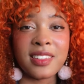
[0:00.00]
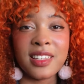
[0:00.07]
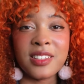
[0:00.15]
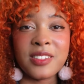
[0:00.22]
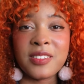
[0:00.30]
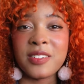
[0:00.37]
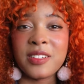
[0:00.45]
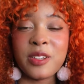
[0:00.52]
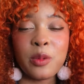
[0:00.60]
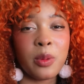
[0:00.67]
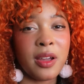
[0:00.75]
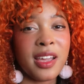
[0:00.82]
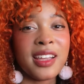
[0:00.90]
into
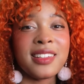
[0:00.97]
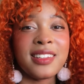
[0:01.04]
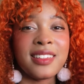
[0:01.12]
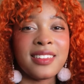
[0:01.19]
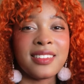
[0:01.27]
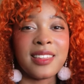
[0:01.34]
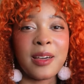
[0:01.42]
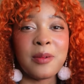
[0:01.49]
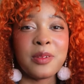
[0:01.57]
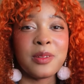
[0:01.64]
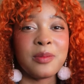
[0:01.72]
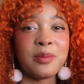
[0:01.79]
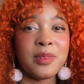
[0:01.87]
your practice, that
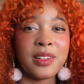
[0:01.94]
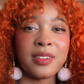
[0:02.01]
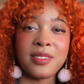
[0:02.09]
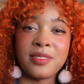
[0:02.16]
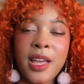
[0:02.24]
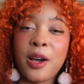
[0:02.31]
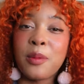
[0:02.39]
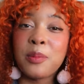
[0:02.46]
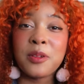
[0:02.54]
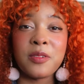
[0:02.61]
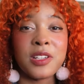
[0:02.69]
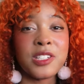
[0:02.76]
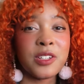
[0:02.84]
would, you know, help
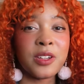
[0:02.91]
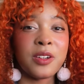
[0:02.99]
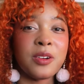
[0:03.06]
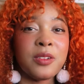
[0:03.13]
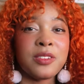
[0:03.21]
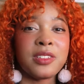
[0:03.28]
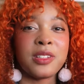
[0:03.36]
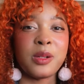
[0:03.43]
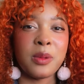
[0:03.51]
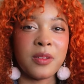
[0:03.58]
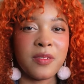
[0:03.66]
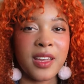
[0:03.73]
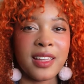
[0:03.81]
you reach your goals a little
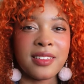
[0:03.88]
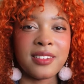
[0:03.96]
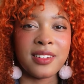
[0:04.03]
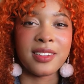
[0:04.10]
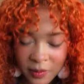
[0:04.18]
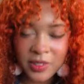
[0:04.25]
bit faster.